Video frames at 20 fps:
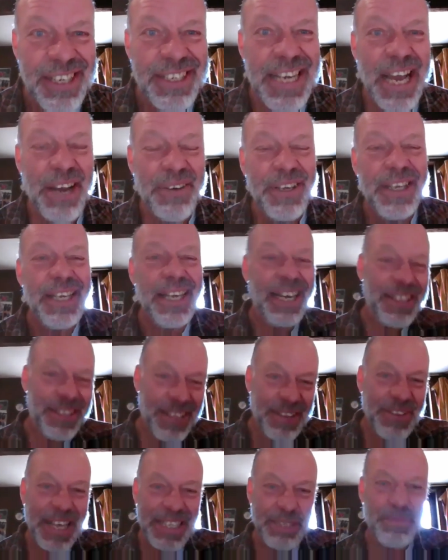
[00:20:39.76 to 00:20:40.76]
Now,
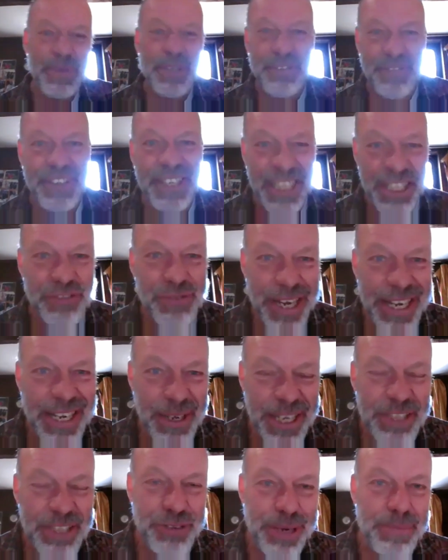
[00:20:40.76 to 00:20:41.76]
that's a bit of an
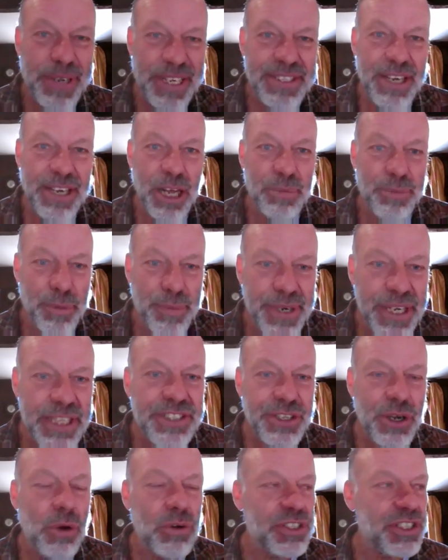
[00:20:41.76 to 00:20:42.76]
extreme example, but as
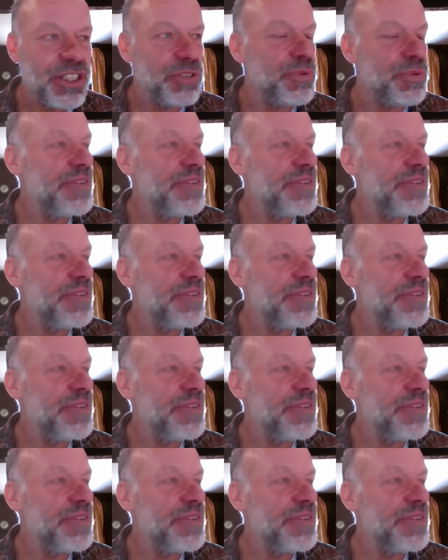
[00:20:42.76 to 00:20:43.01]
doctors,